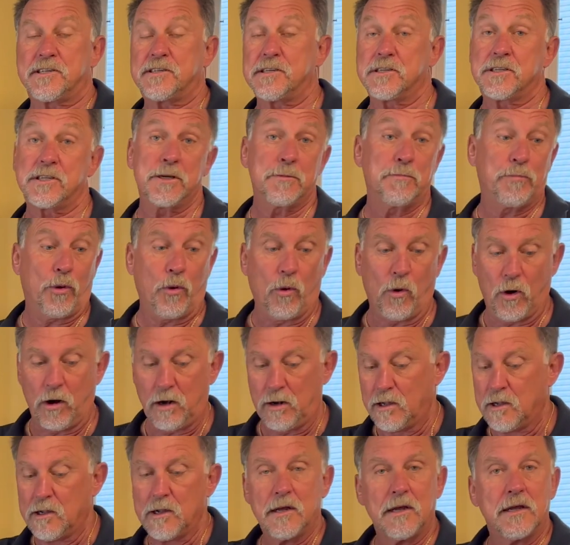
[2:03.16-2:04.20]
to
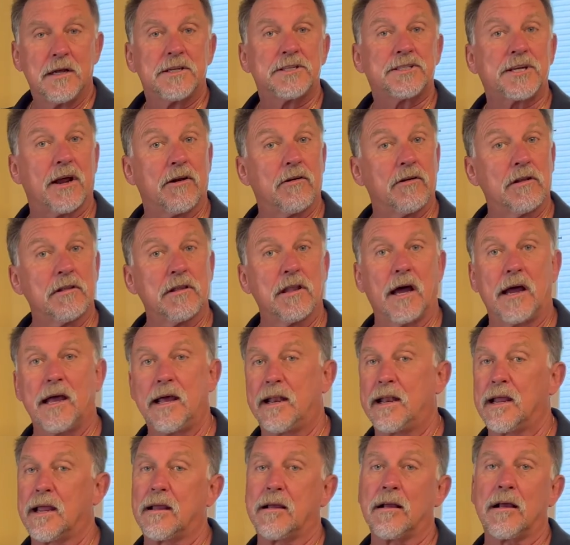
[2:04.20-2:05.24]
support general
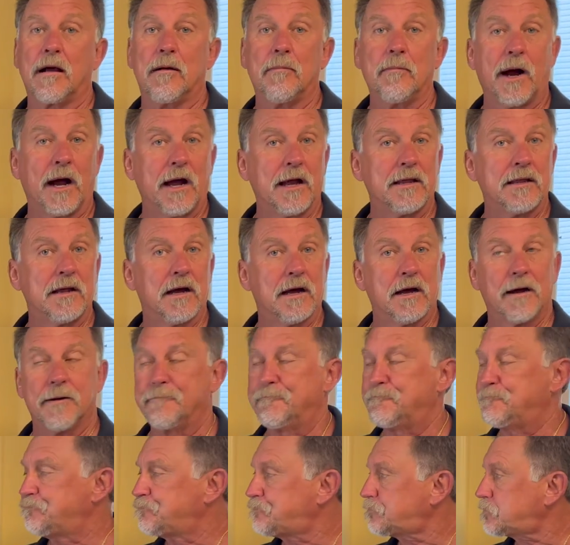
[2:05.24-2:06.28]
lighting, my
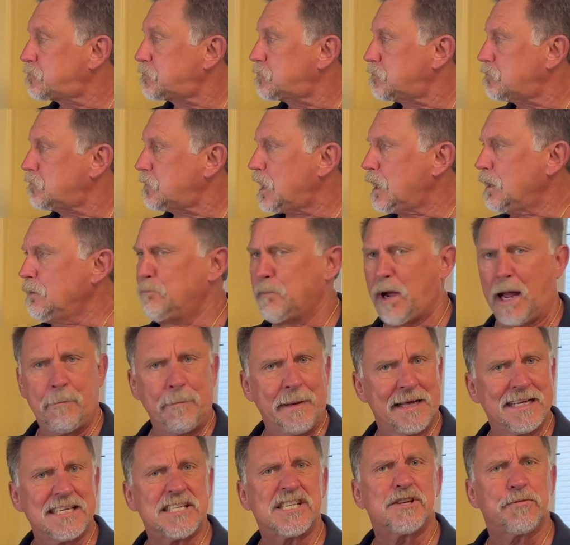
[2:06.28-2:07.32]
um, my
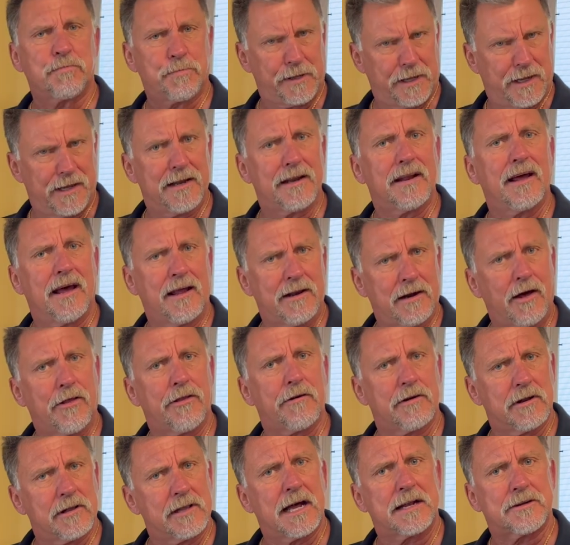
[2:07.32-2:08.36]
mini split and
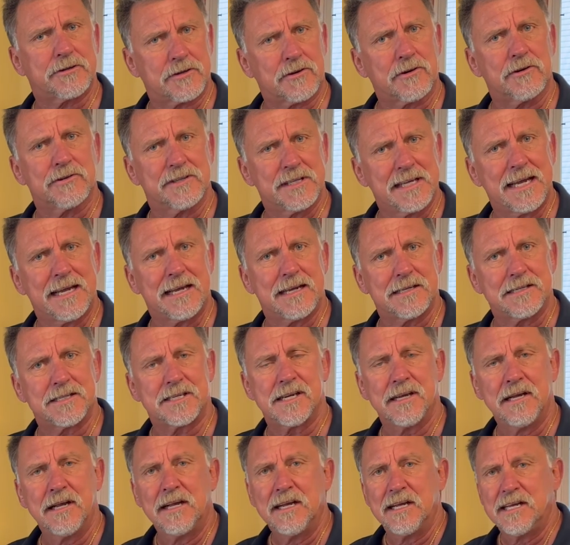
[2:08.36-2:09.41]
other electrical
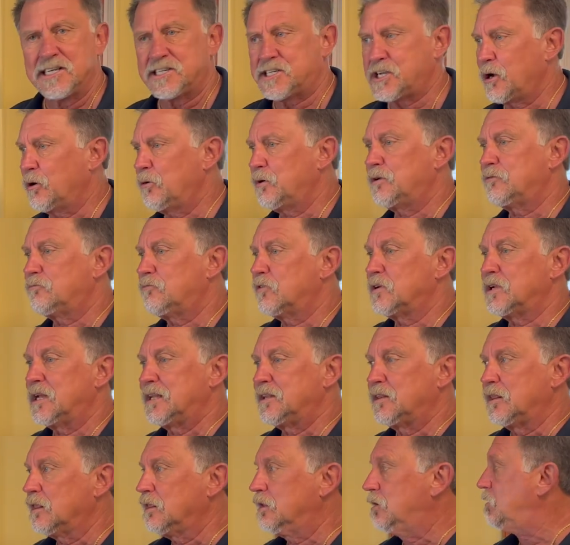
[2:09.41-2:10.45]
needs. So in,
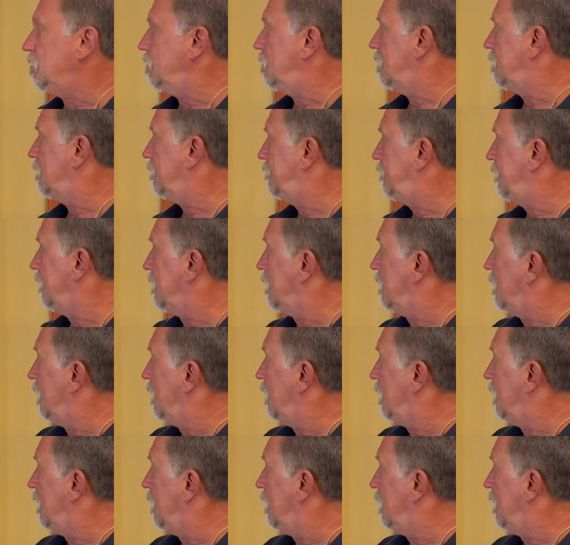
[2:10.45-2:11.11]
in lieu of